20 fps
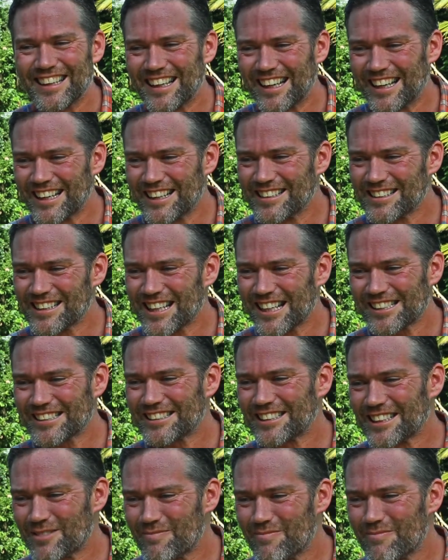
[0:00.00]
And it's
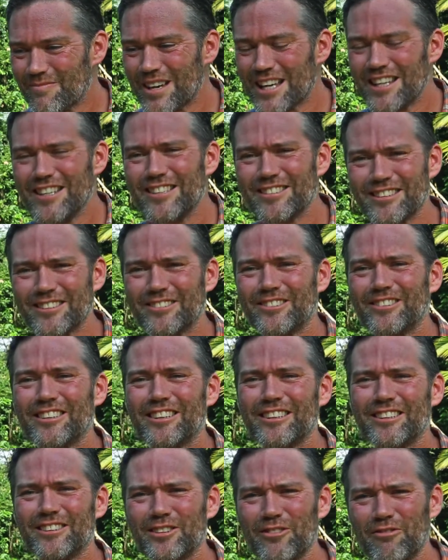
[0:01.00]
actually amazing what
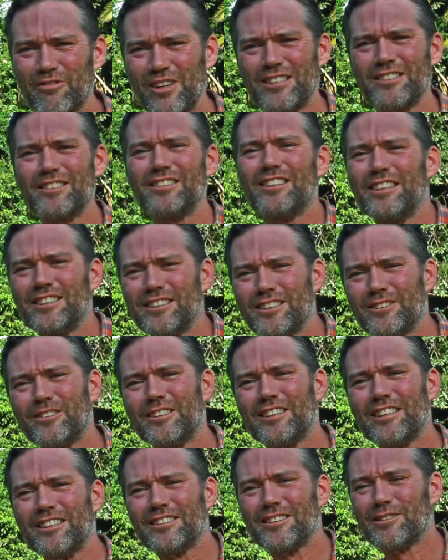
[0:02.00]
they're doing. It's fascinating what
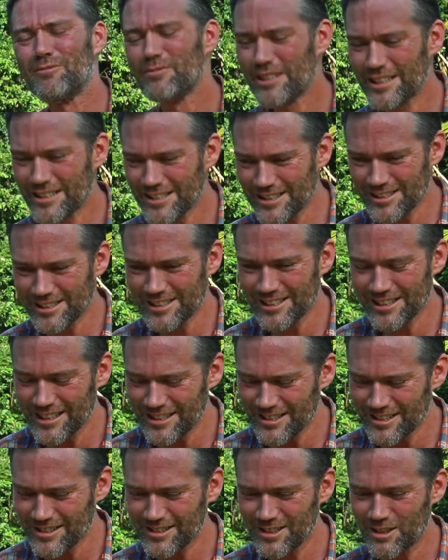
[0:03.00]
they're doing, but
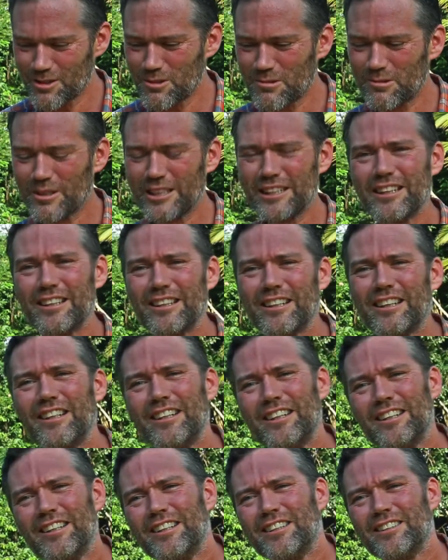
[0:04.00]
it's so weird.
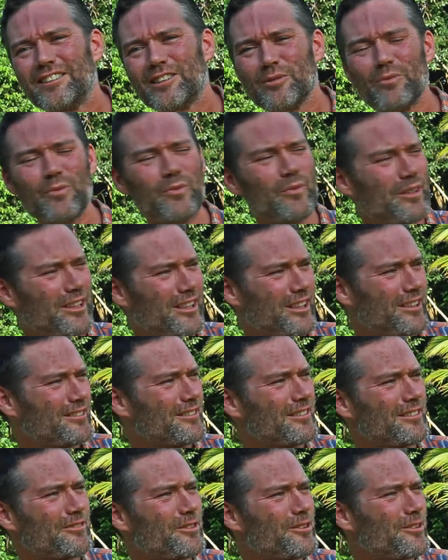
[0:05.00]
So, if
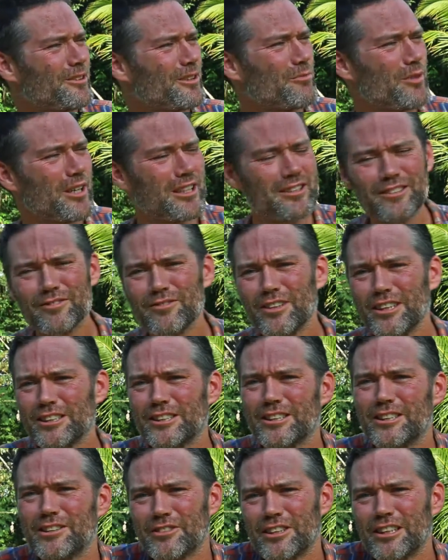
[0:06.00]
you want the best
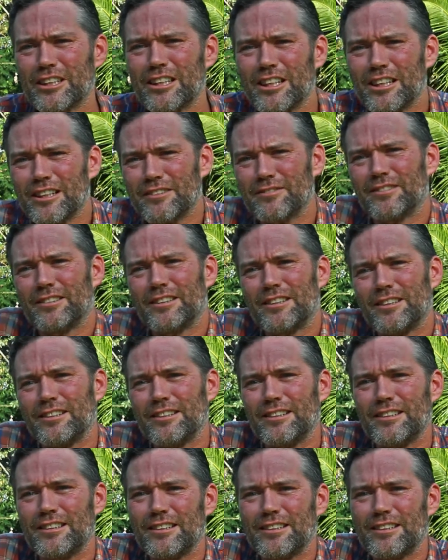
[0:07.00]
adventure of your life.
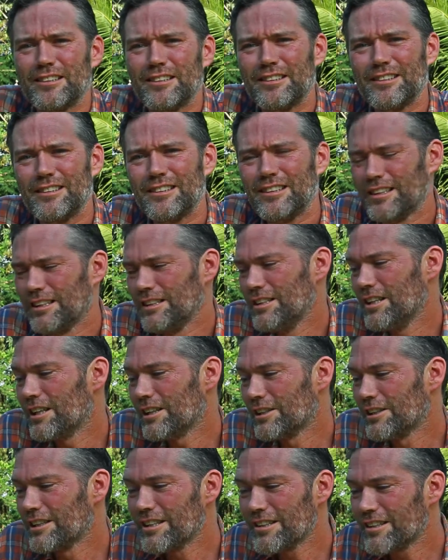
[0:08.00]
And
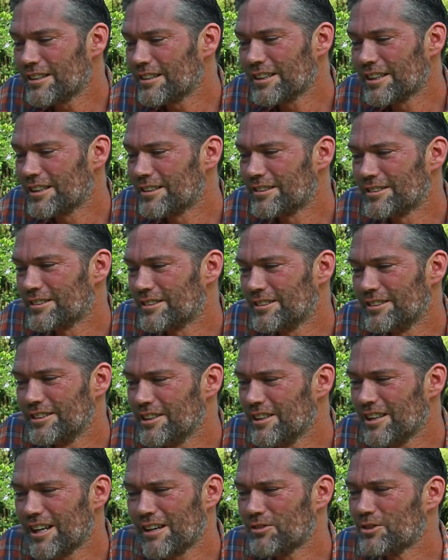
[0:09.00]
the other thing is, you
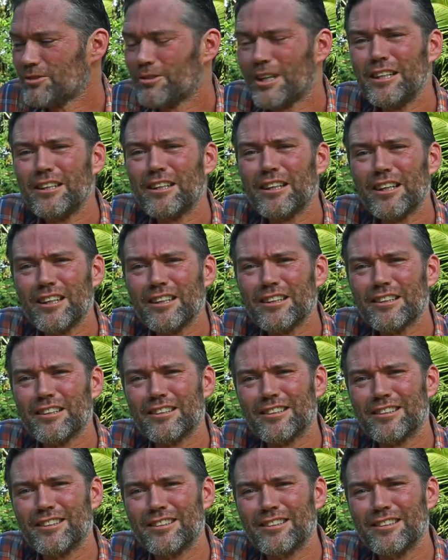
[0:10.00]
don't have to end it either.